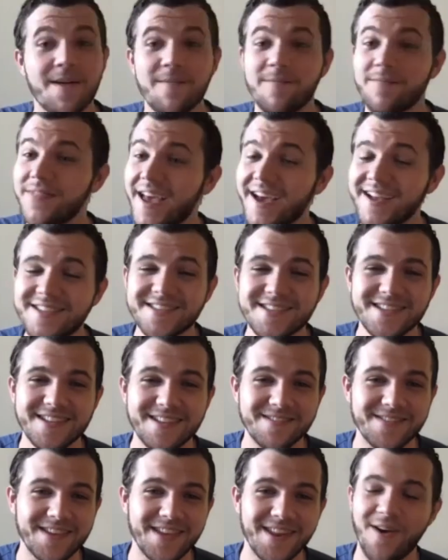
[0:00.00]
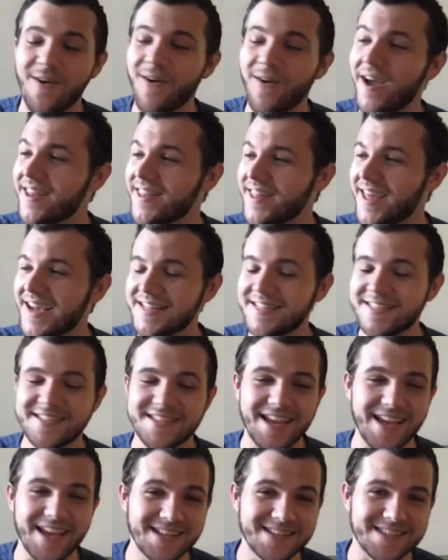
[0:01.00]
that's, you know, and that's
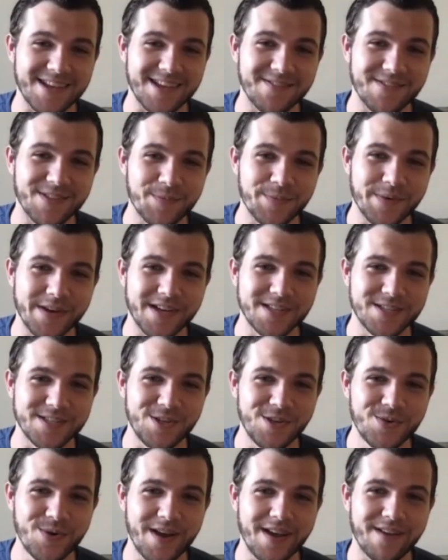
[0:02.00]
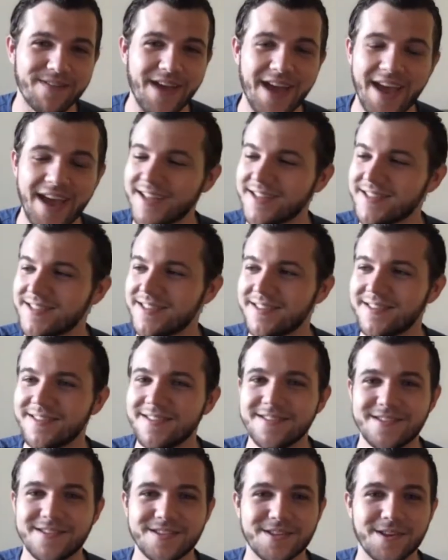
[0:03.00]
saying something, because you have had
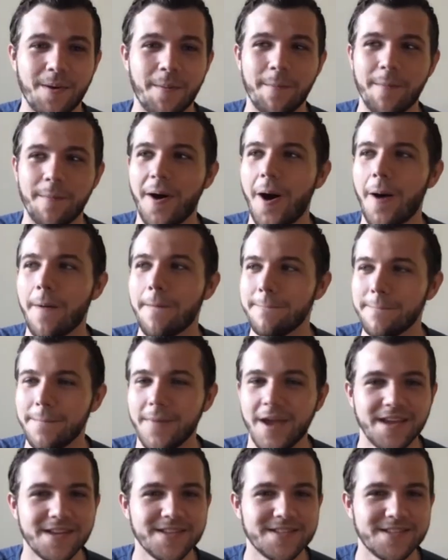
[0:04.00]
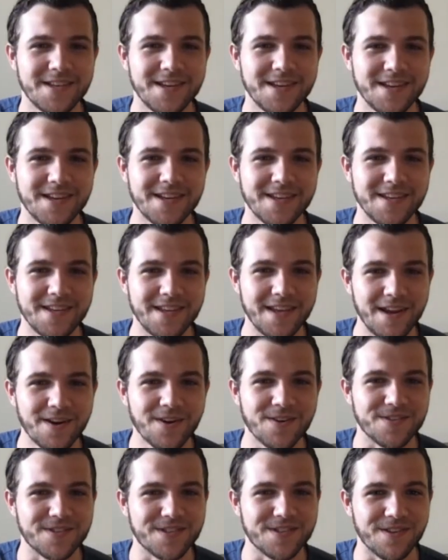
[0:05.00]
some amazing
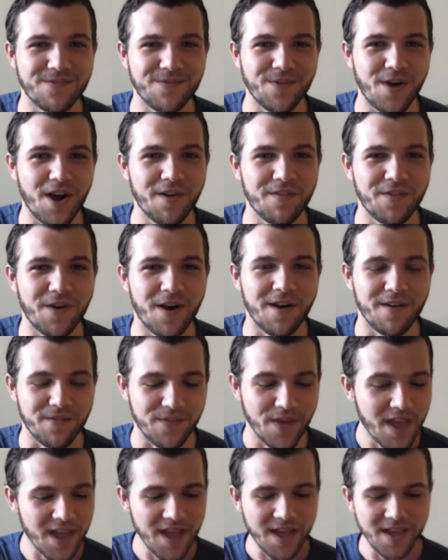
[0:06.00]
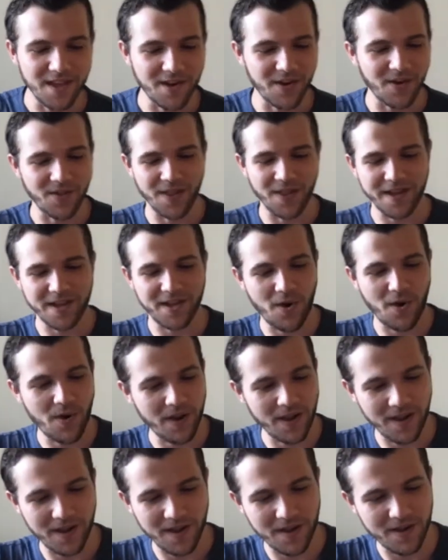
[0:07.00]
years of, of, of, you know, like
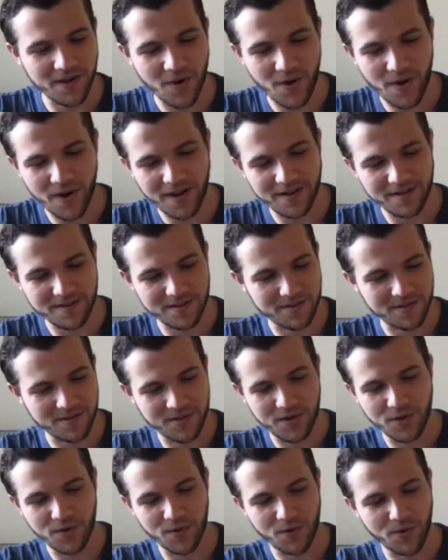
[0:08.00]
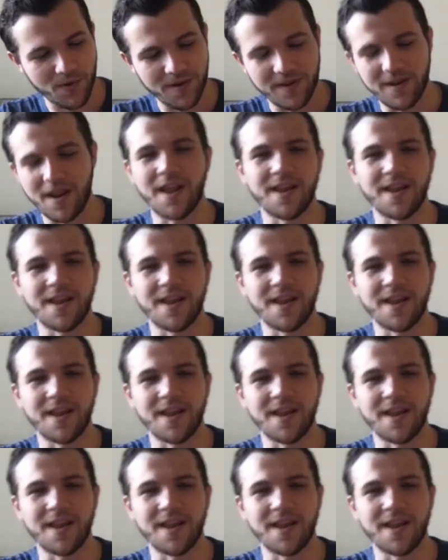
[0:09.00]
going, going, to and,